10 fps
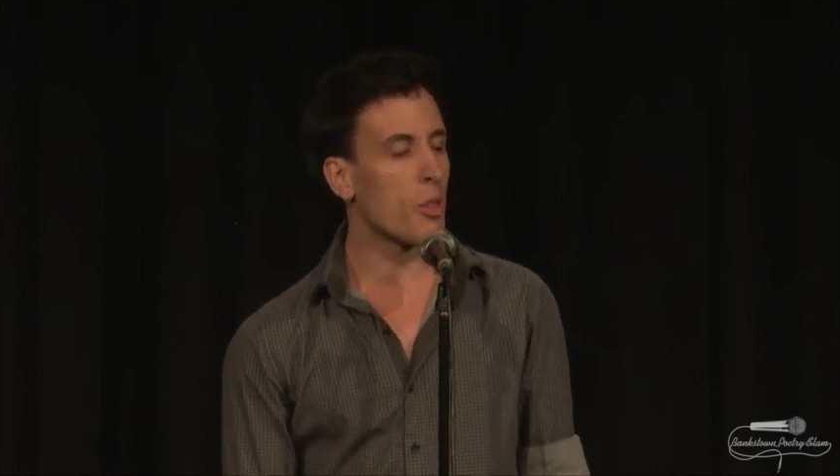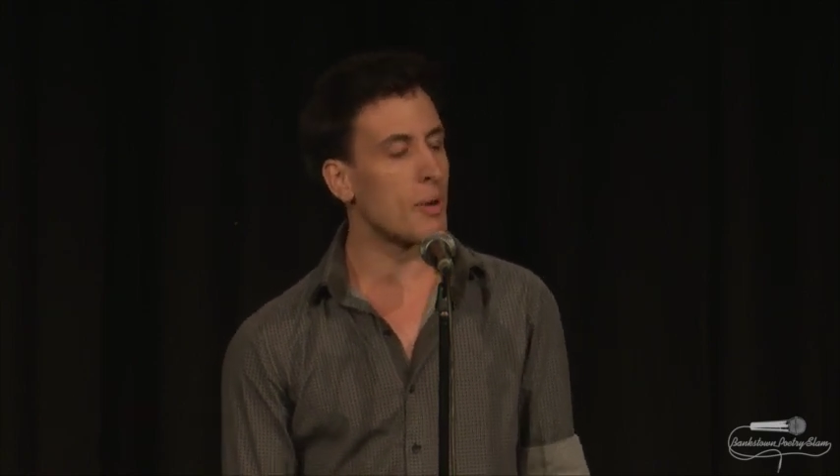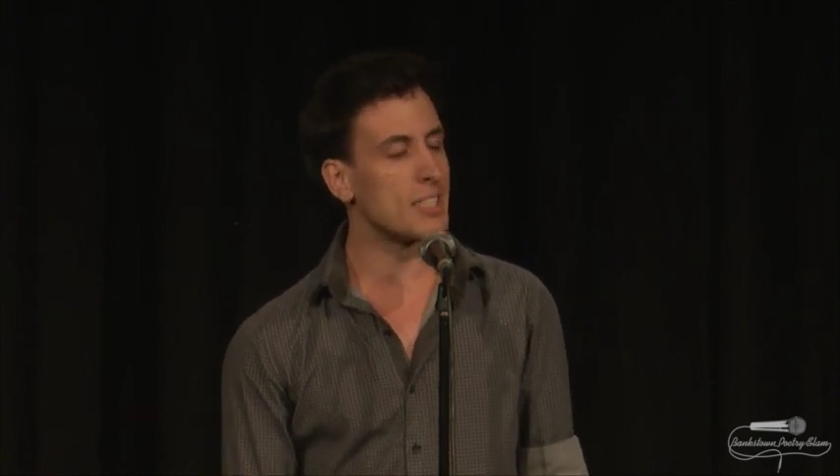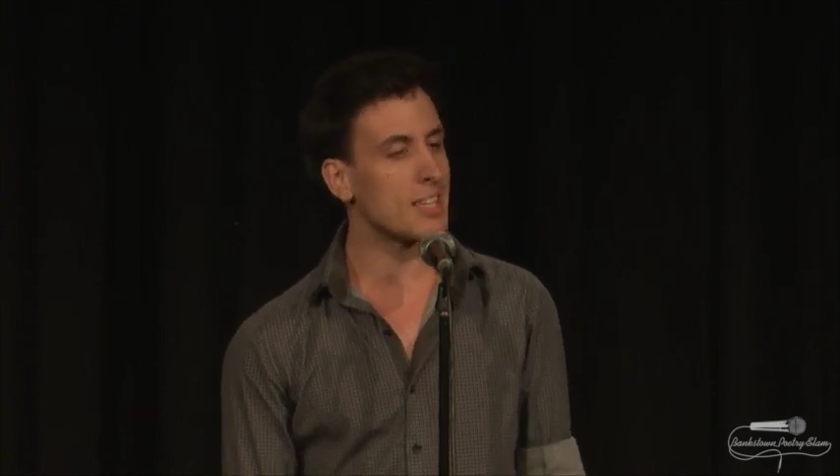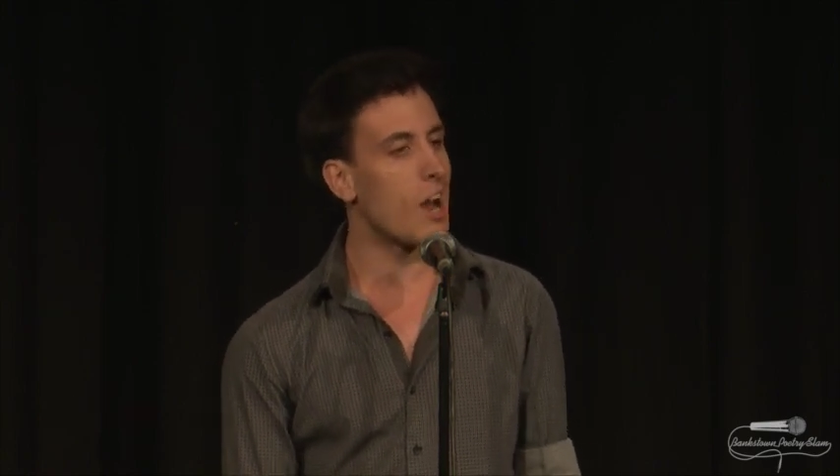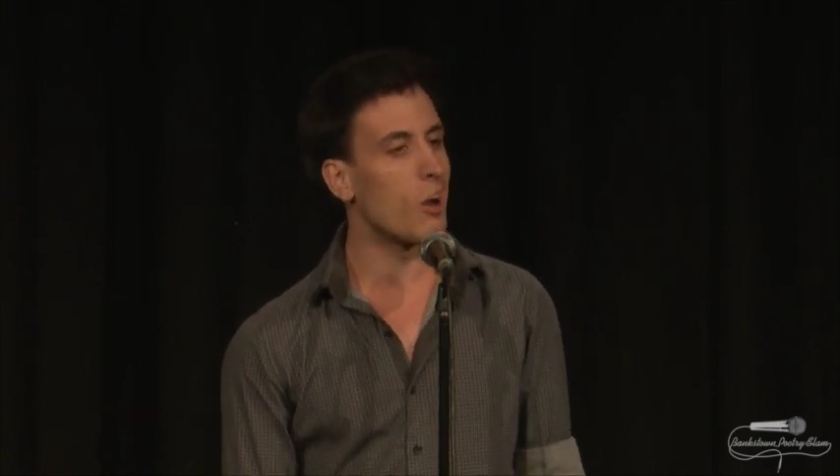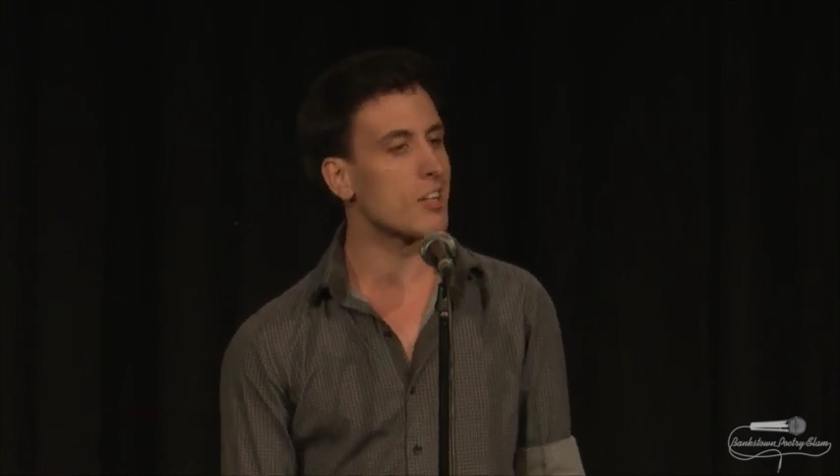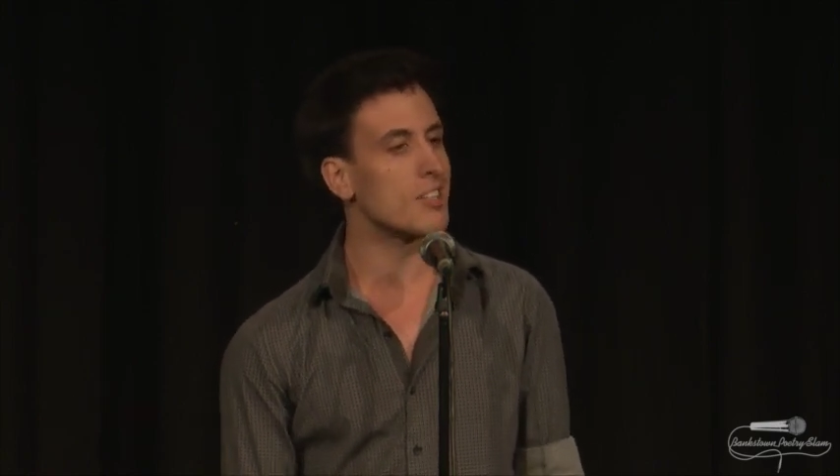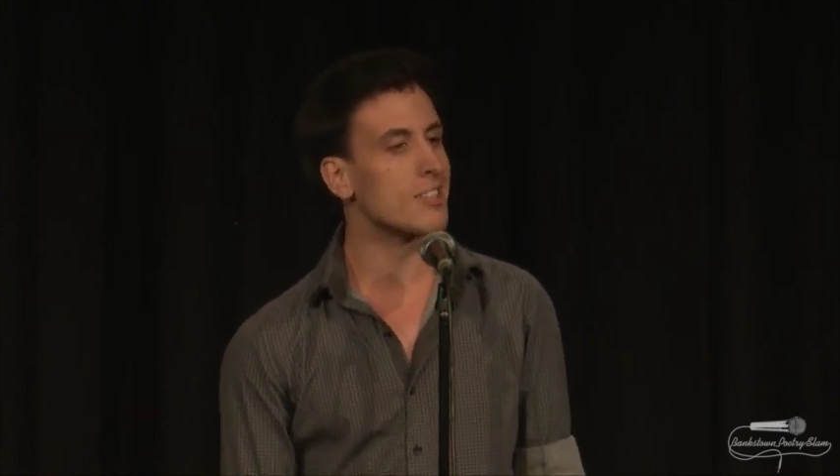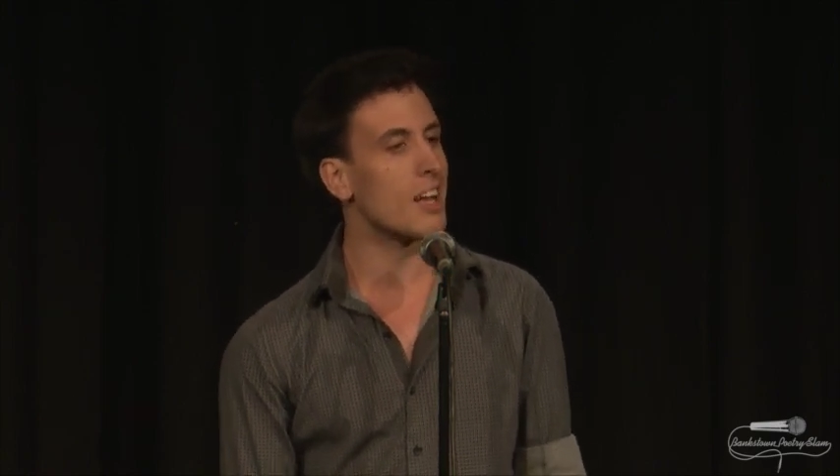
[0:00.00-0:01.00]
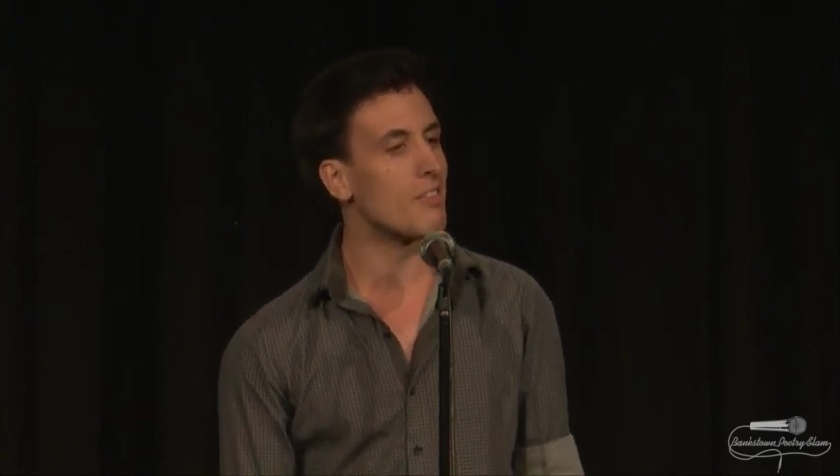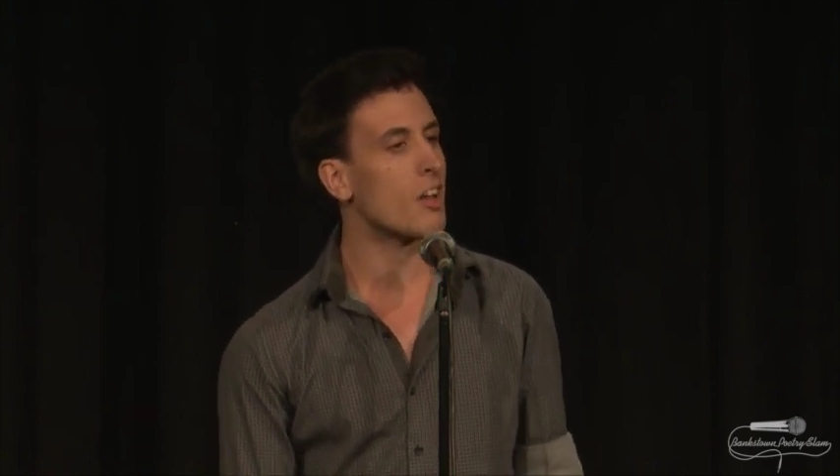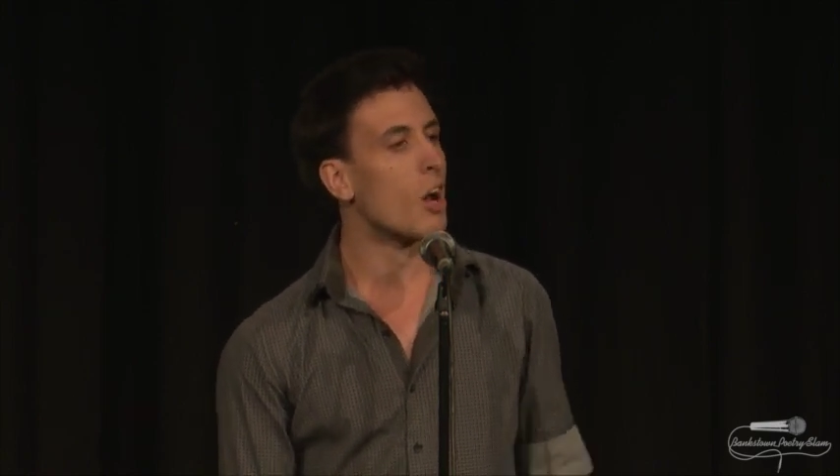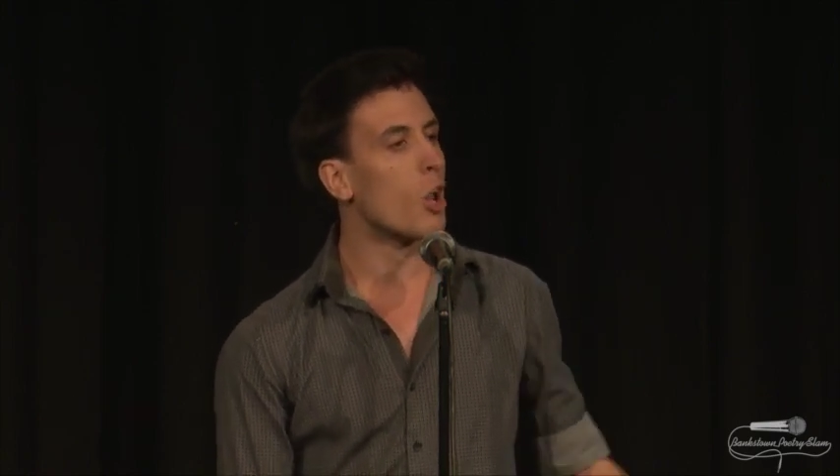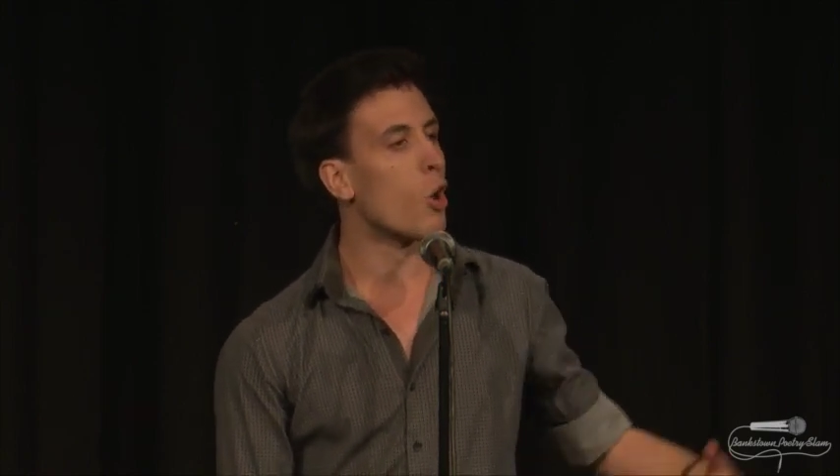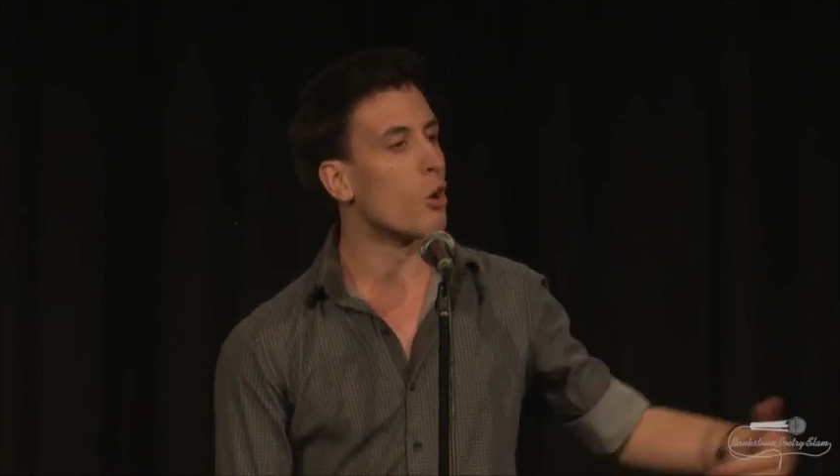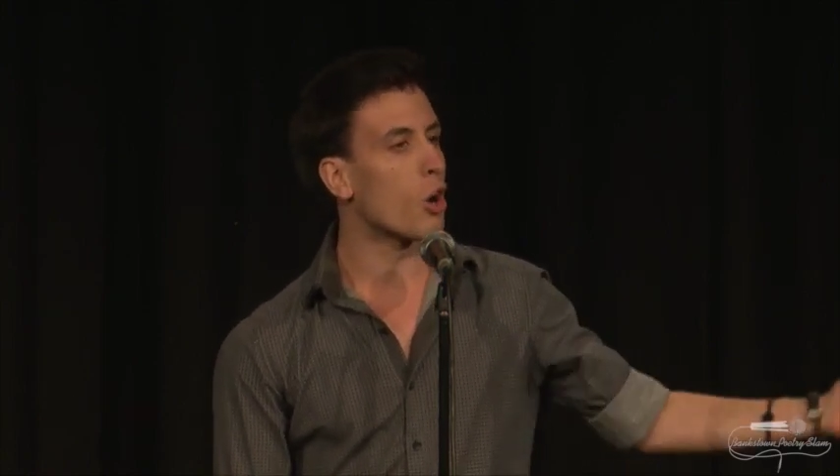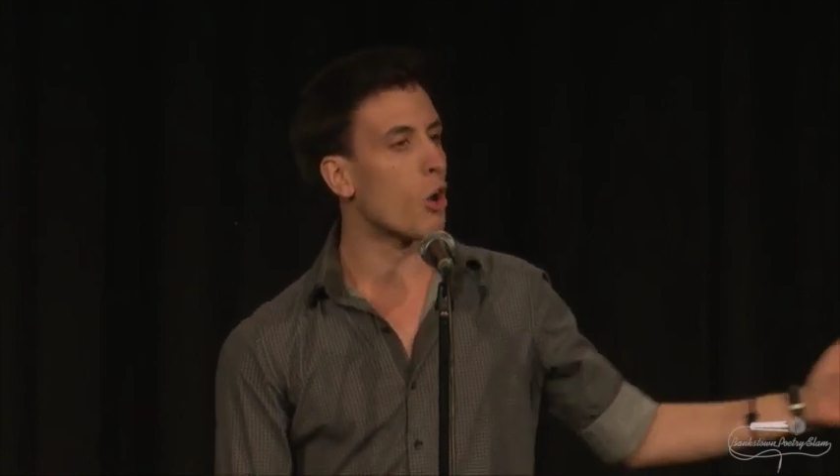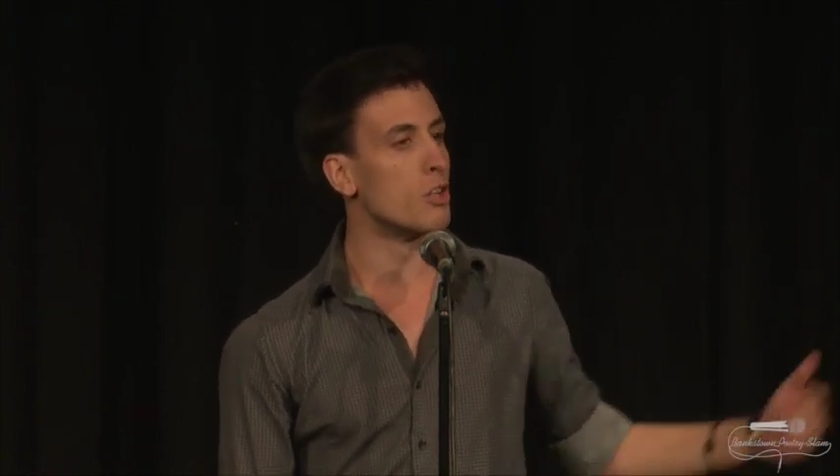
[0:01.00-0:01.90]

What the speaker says: the best characters left long ago.